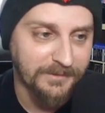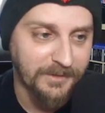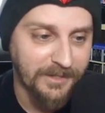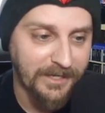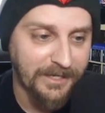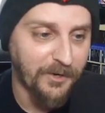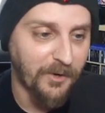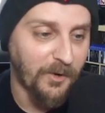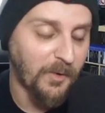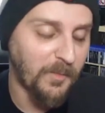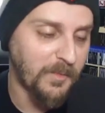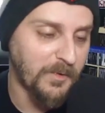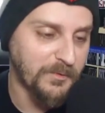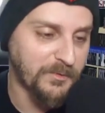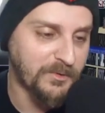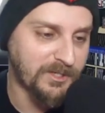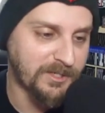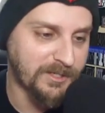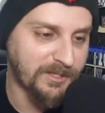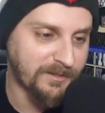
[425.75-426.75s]
and
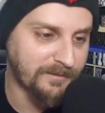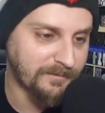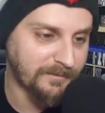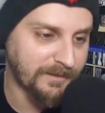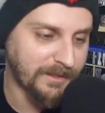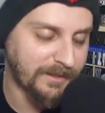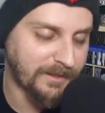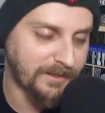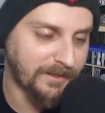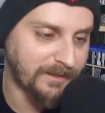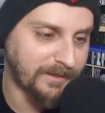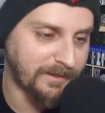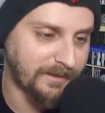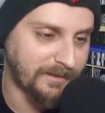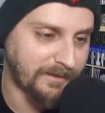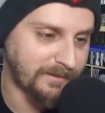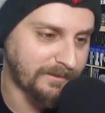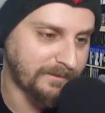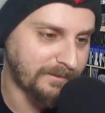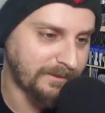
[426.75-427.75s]
almost
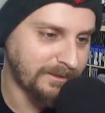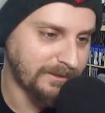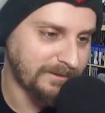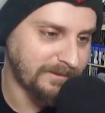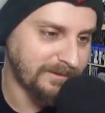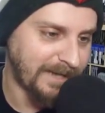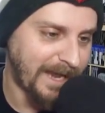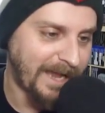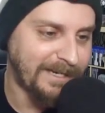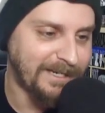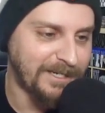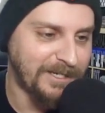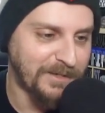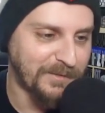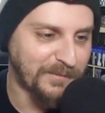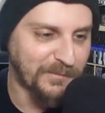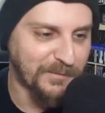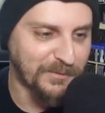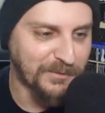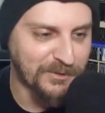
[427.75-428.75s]
ended it
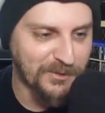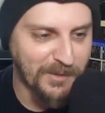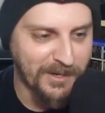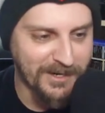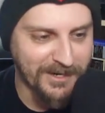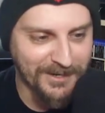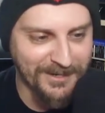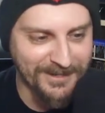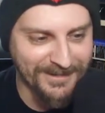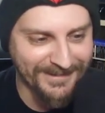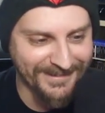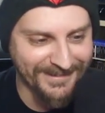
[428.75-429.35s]
for Square.